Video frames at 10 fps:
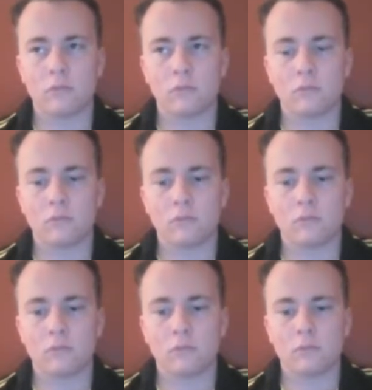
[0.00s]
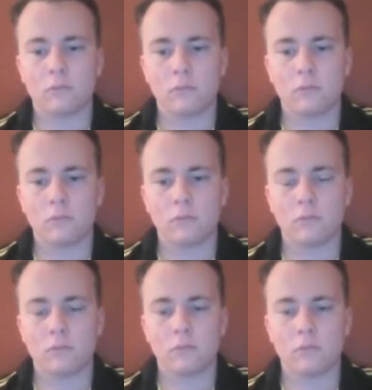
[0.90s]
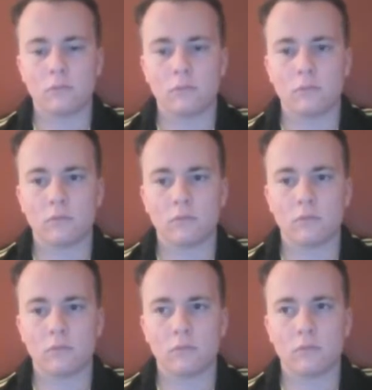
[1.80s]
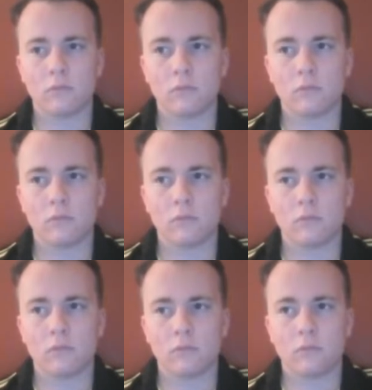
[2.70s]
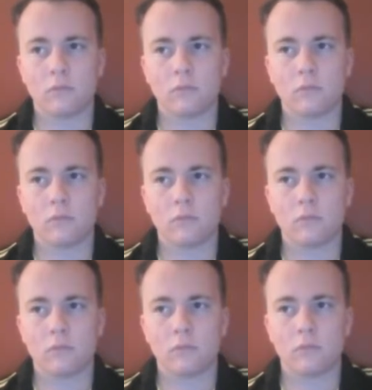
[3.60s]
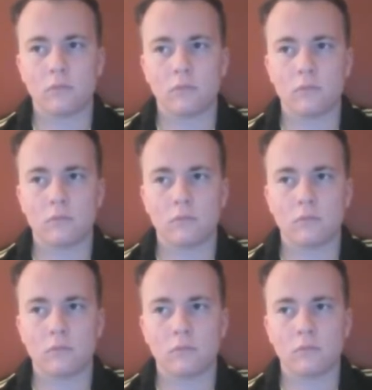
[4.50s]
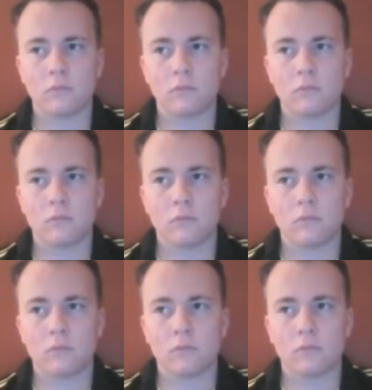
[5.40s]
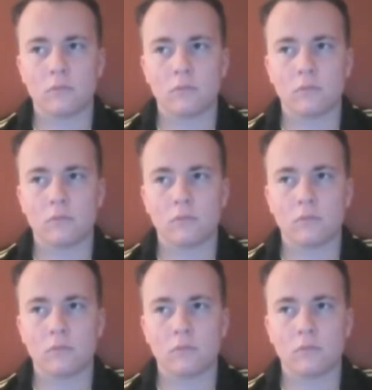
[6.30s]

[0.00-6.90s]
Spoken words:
No words are spoken by the person on screen.